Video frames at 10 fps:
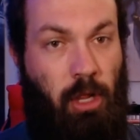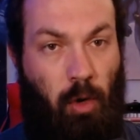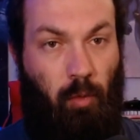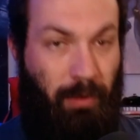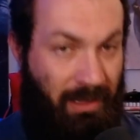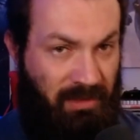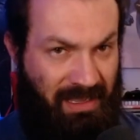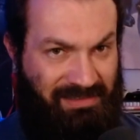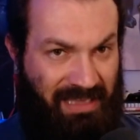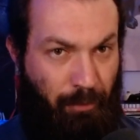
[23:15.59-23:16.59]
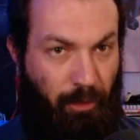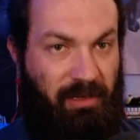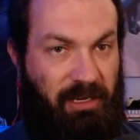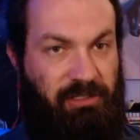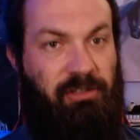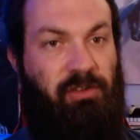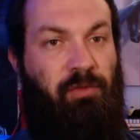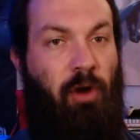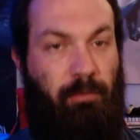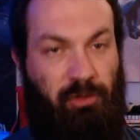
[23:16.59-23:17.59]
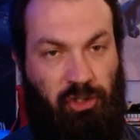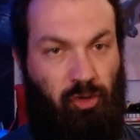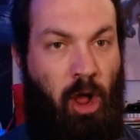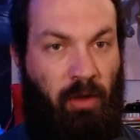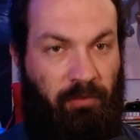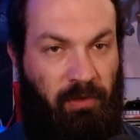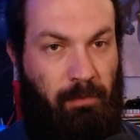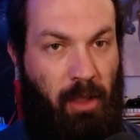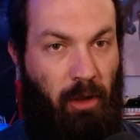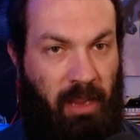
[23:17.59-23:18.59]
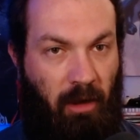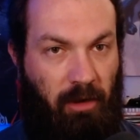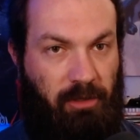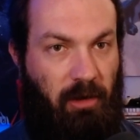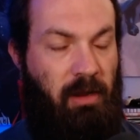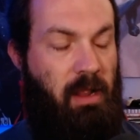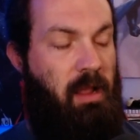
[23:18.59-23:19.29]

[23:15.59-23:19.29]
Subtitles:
red lightsaber ignitions from strong female character